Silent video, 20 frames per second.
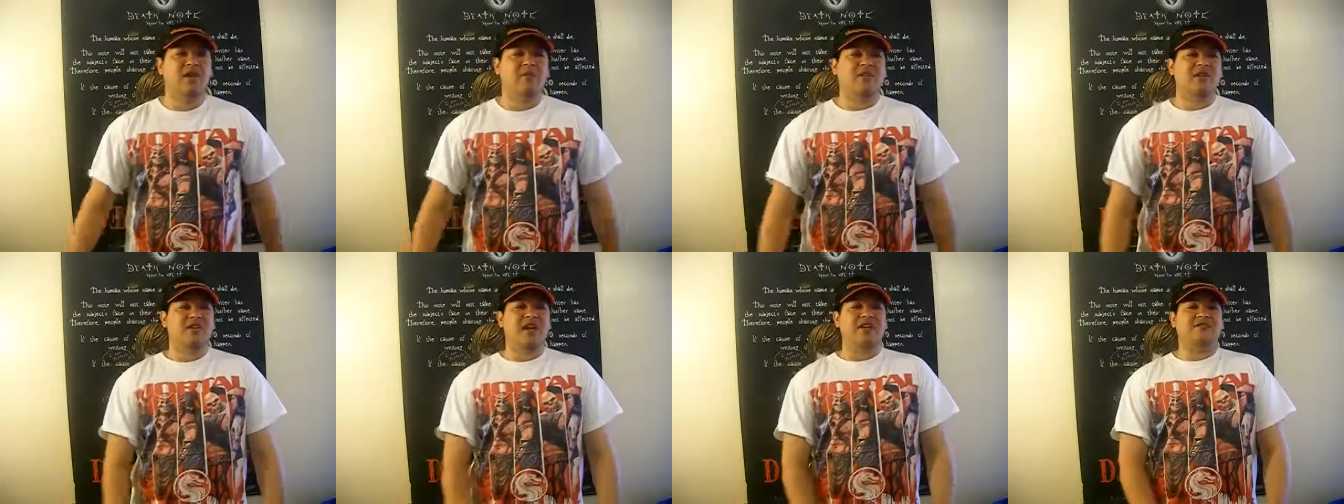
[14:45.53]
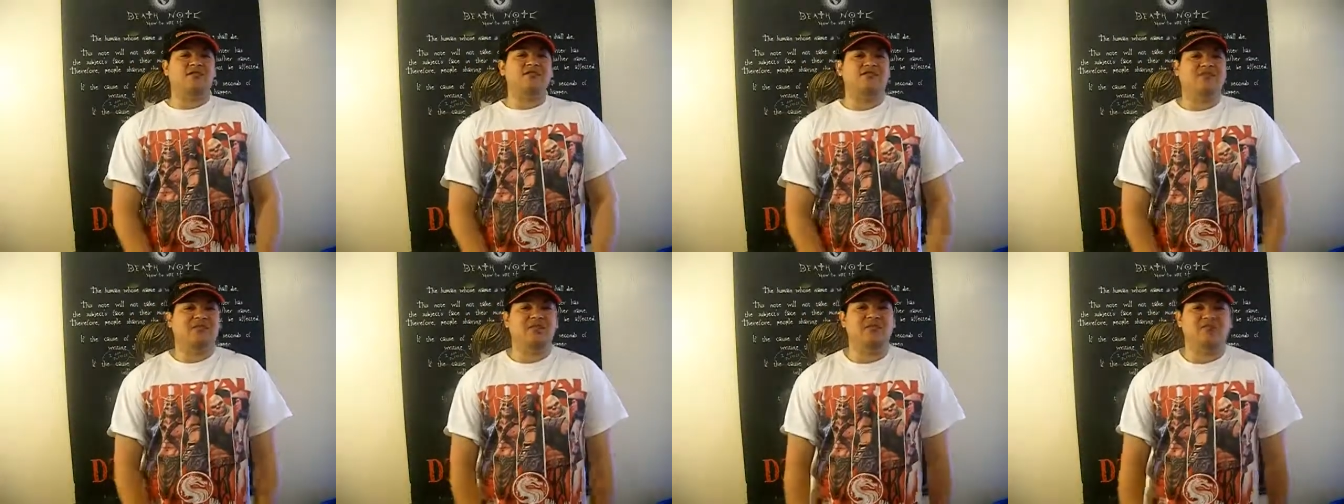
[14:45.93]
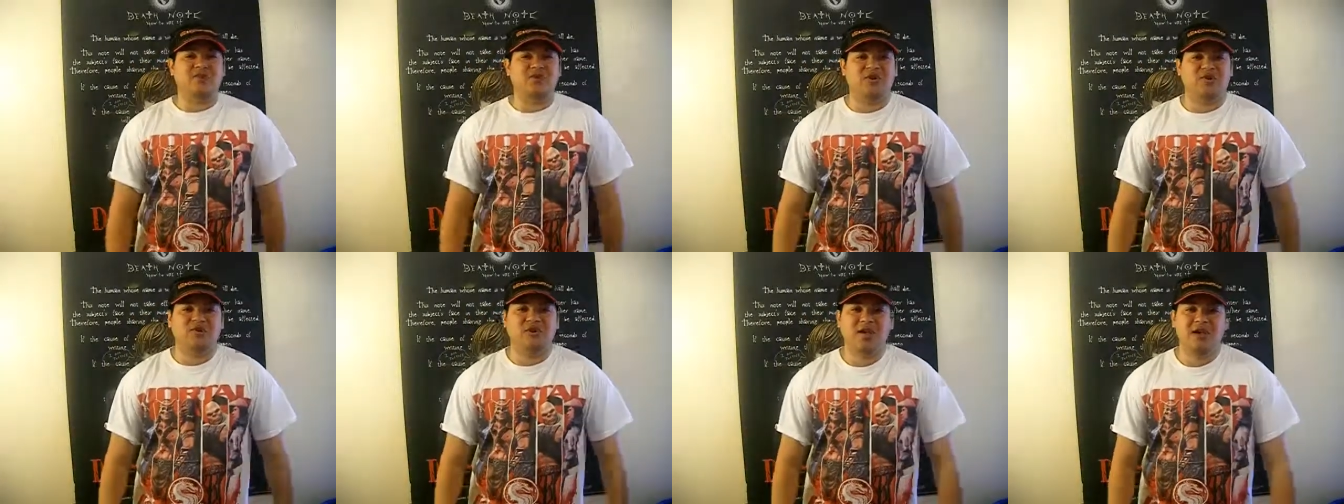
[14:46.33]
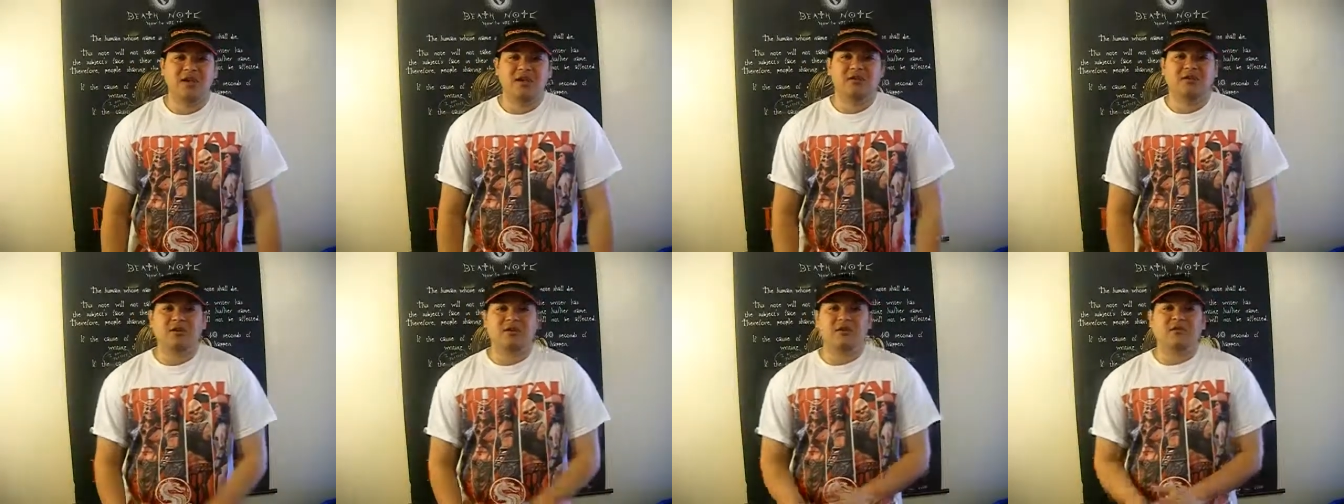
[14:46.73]
But yeah, it's an interesting book.
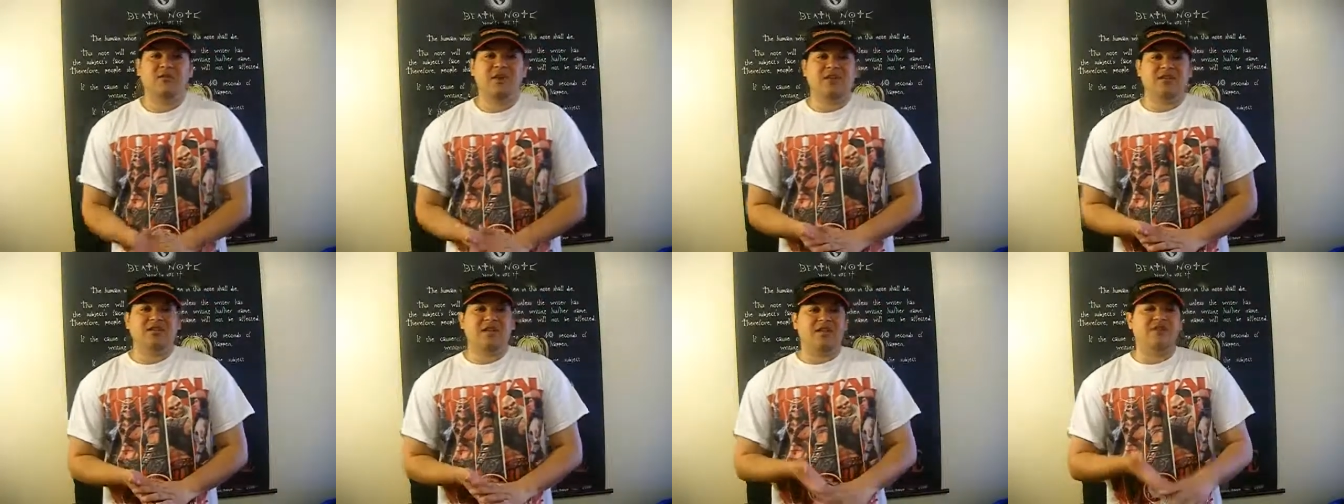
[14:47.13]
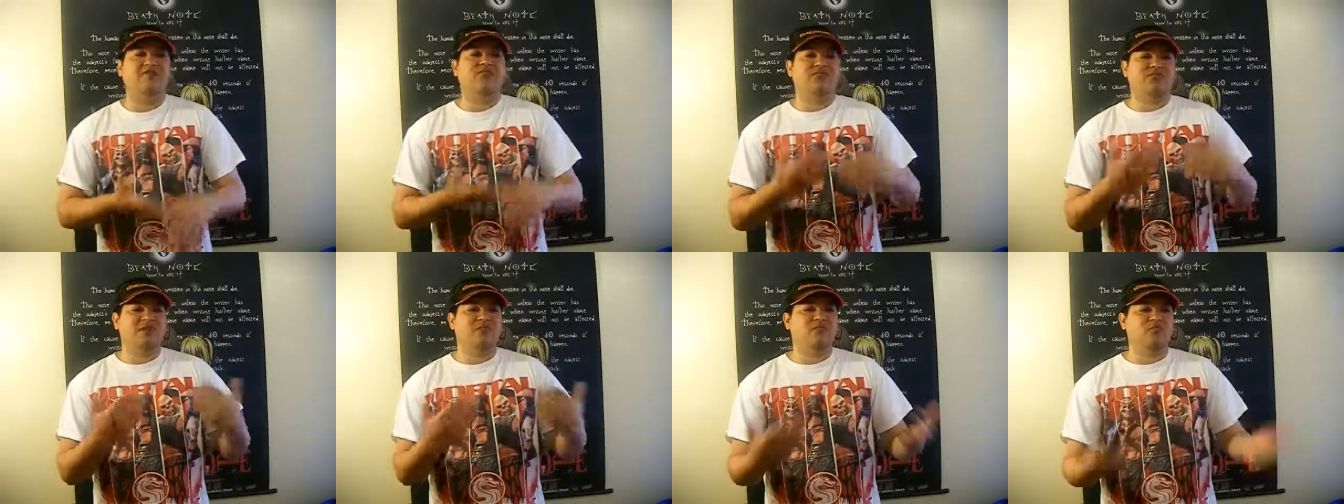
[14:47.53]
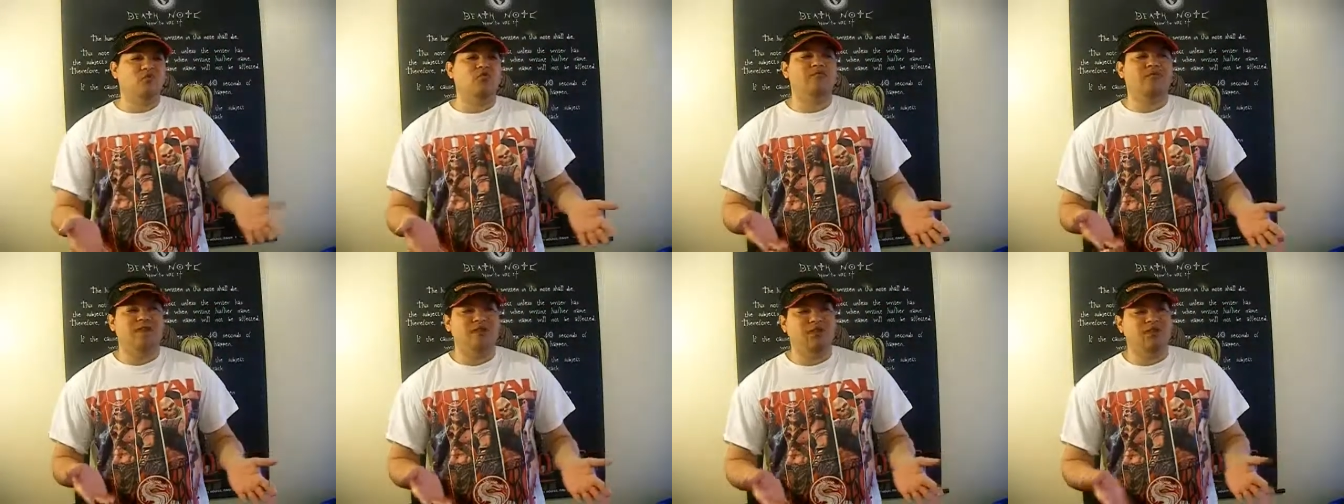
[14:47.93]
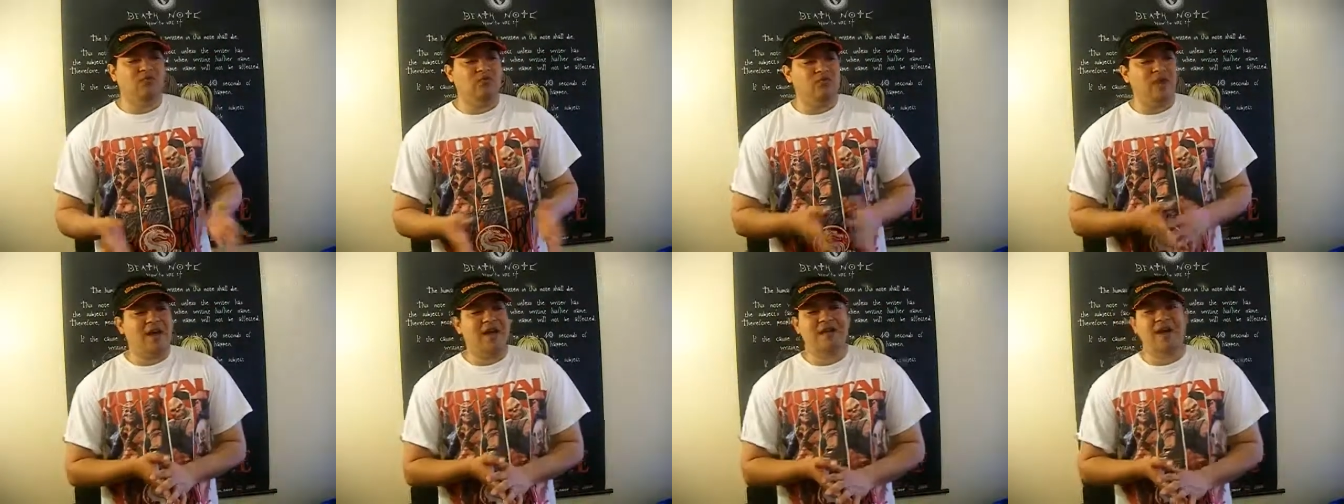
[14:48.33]
So basically, an interesting movie
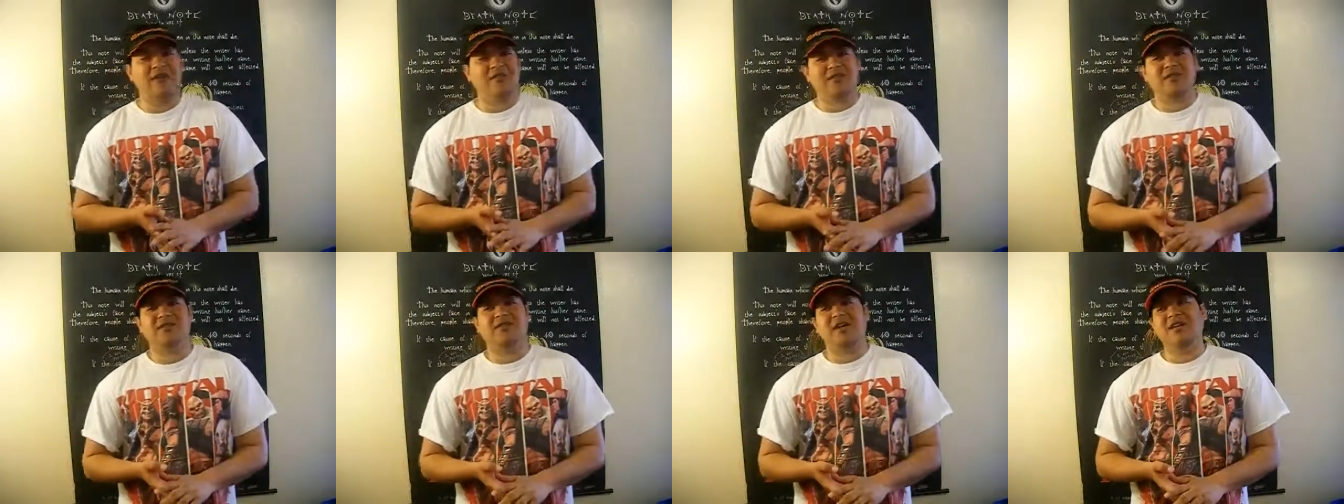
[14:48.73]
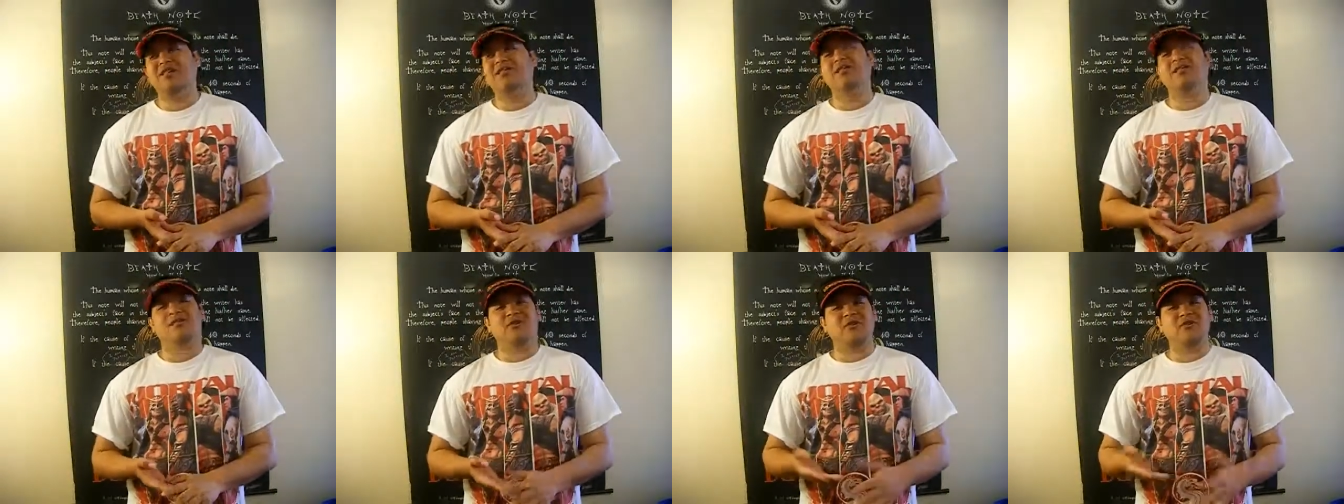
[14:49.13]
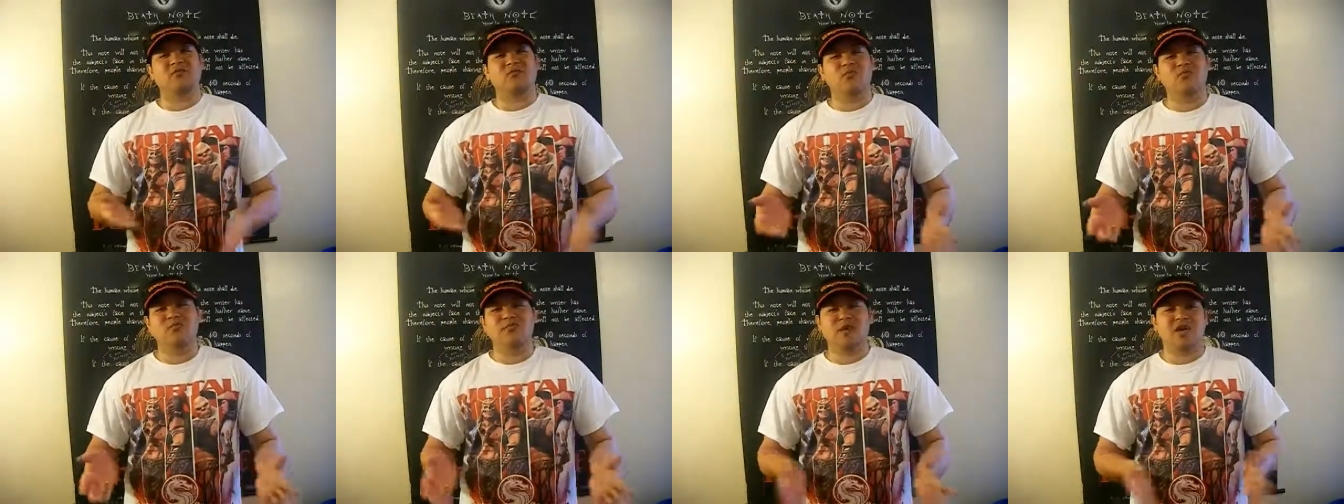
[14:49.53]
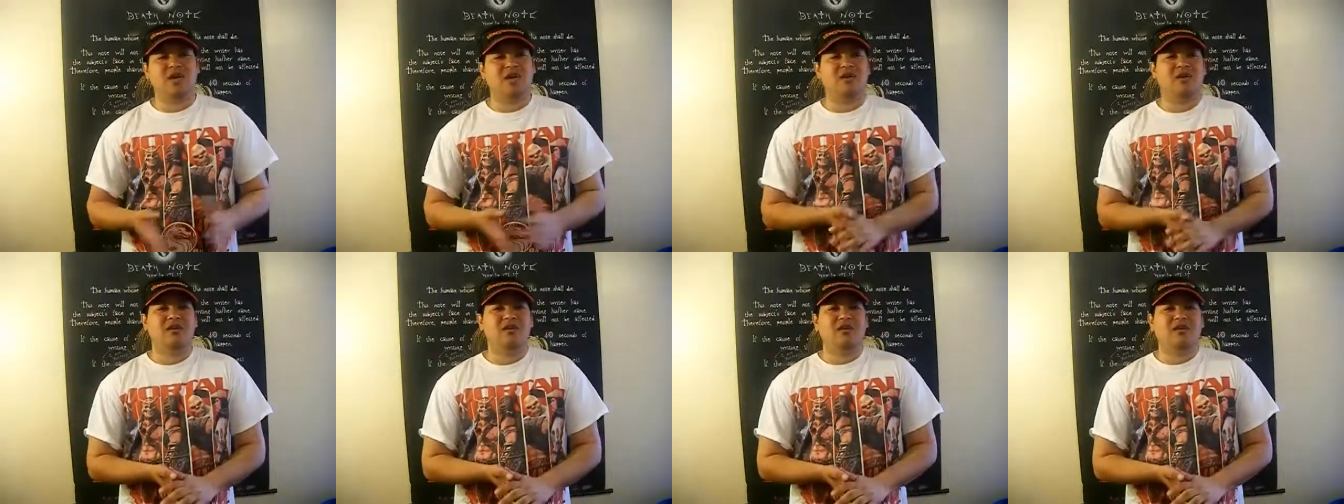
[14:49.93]
too. I guess it's it's a good
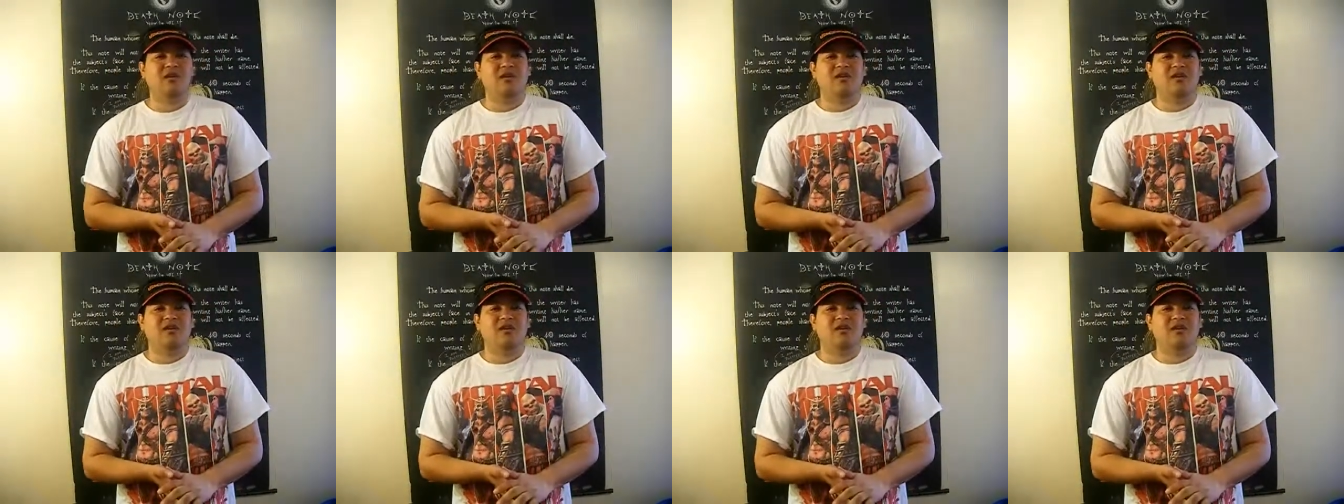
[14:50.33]
movie.